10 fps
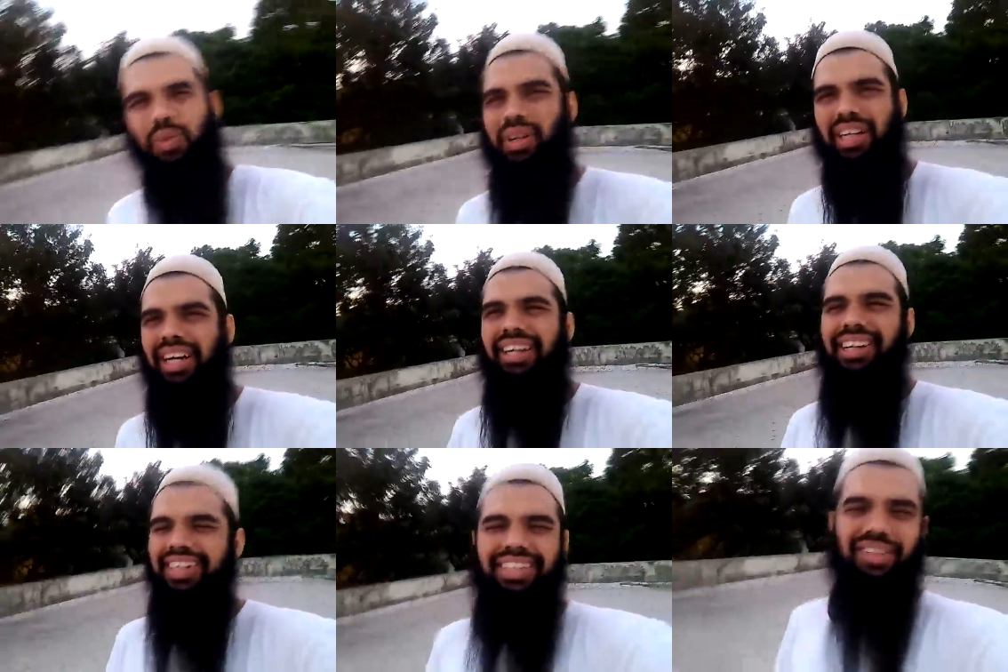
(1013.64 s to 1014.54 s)
what I
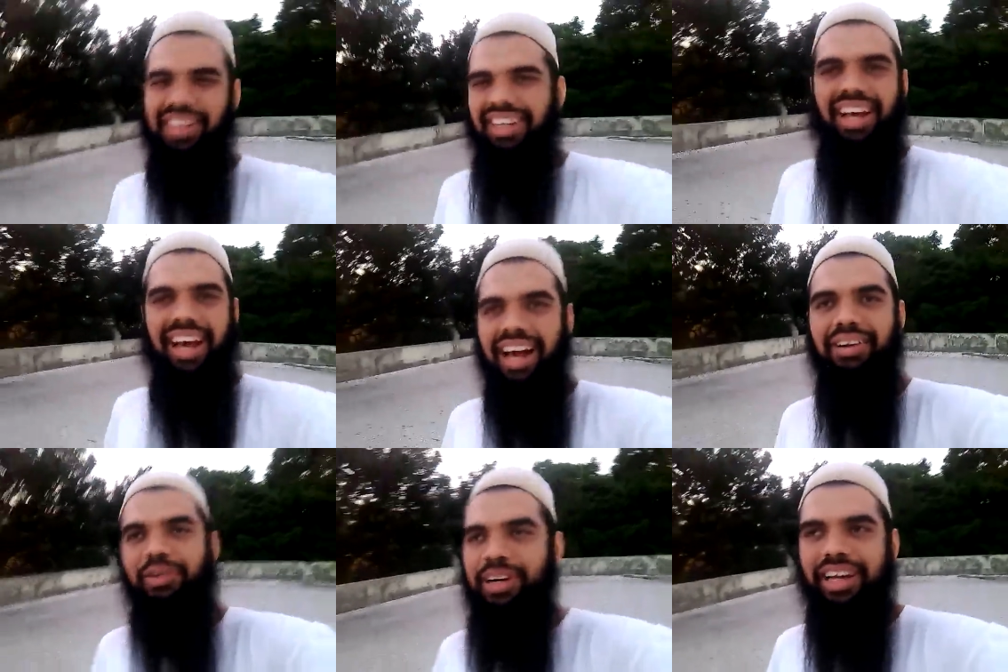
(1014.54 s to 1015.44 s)
had learned. I
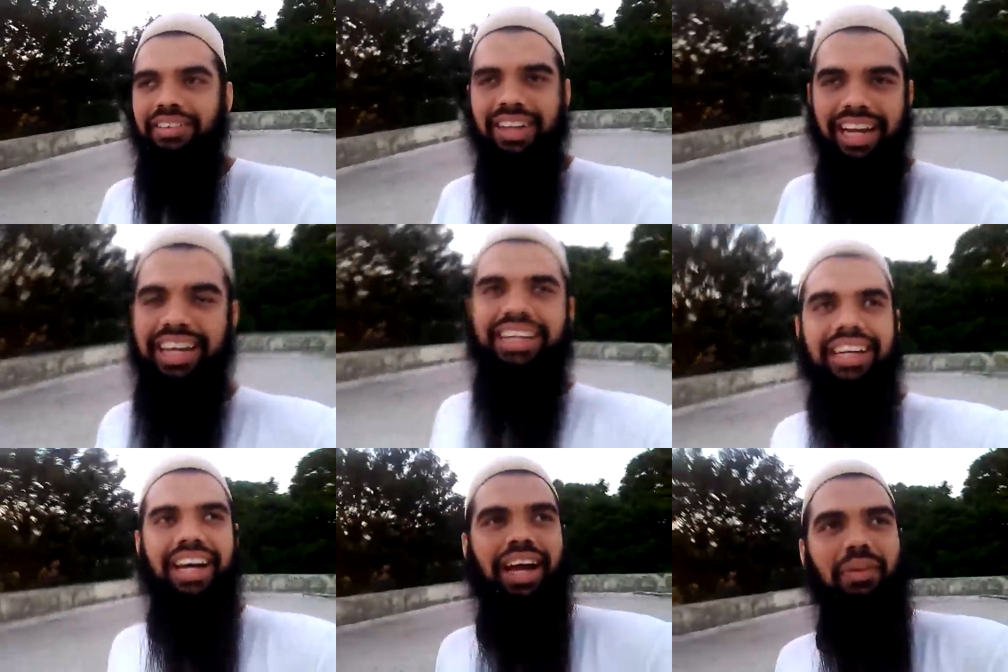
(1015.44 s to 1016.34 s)
wouldn't have an
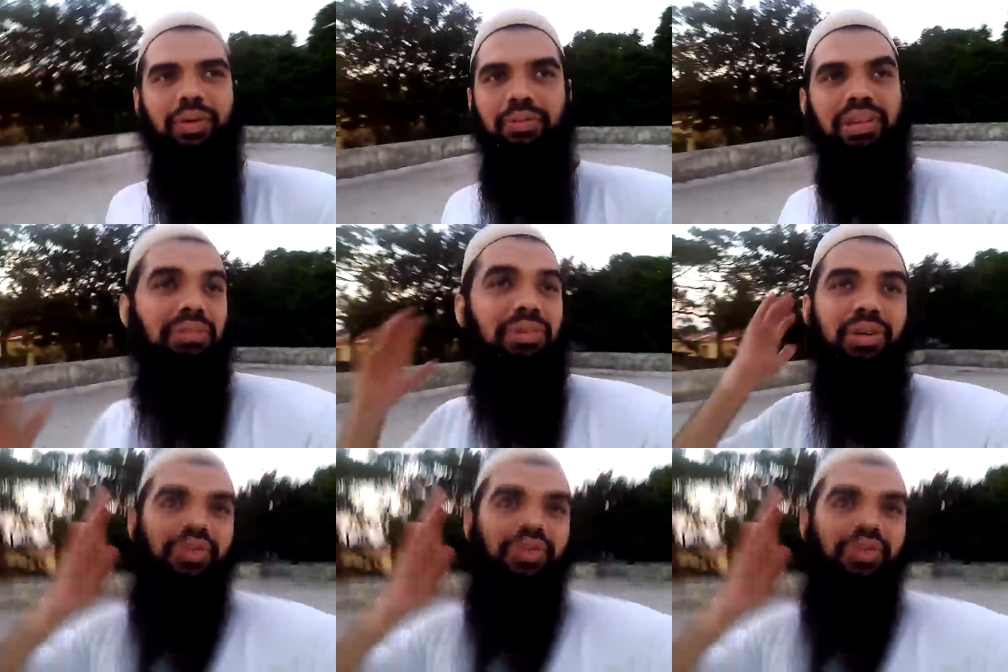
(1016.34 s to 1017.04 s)
idea. I wouldn't be able